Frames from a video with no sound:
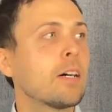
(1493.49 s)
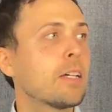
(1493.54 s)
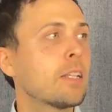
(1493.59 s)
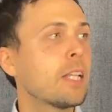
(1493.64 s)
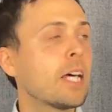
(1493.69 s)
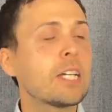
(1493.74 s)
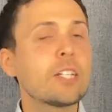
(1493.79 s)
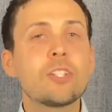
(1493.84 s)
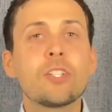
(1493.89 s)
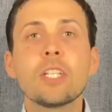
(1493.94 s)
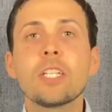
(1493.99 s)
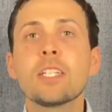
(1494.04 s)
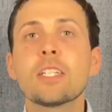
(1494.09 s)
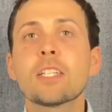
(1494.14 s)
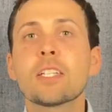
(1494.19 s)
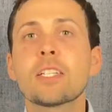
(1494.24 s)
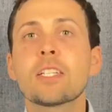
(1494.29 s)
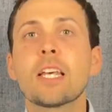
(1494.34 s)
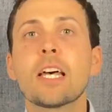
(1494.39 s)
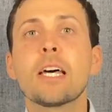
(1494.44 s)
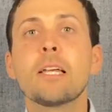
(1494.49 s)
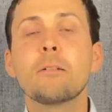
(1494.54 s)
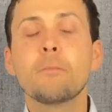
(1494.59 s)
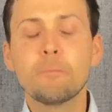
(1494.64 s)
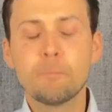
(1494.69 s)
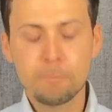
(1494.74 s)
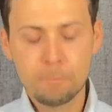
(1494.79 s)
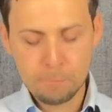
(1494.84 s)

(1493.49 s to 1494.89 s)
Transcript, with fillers: like Jesus said,